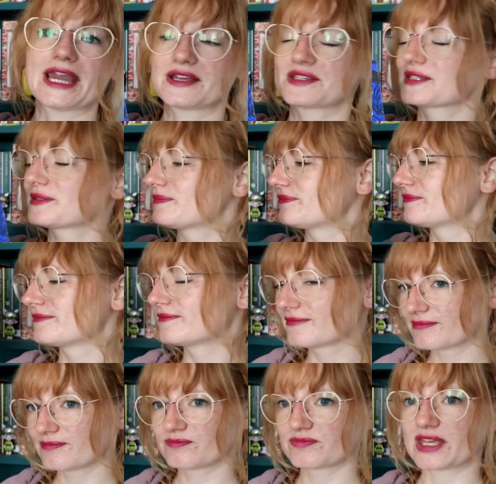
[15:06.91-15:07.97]
Yes,
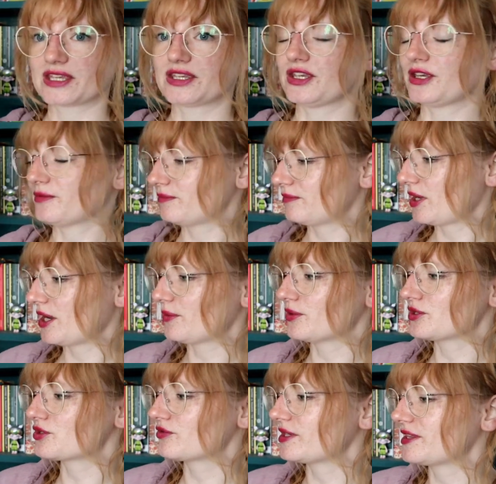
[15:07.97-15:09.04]
thank you. I
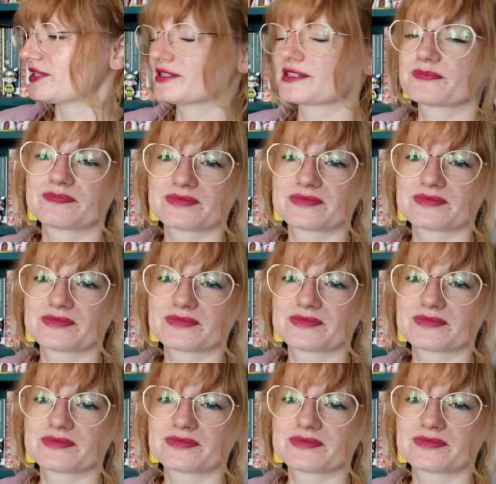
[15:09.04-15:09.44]
want to read this.